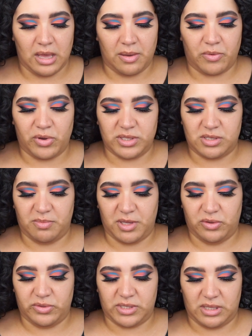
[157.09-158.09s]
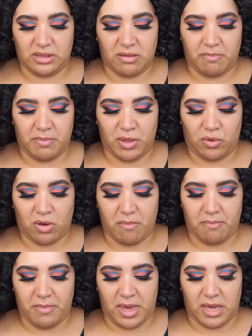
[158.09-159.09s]
I'm going to be using the Milk
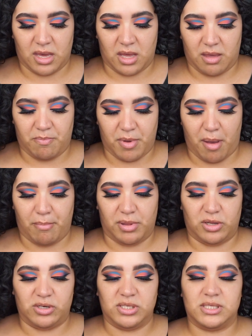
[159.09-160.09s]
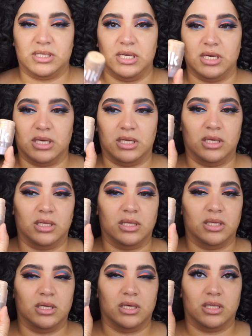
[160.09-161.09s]
Makeup Blur Stick.
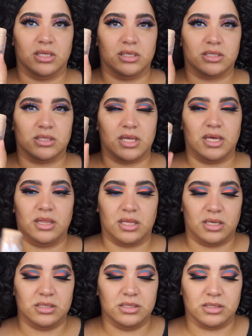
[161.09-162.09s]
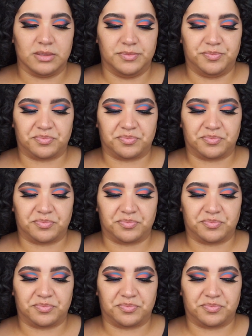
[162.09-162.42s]
Looks like this.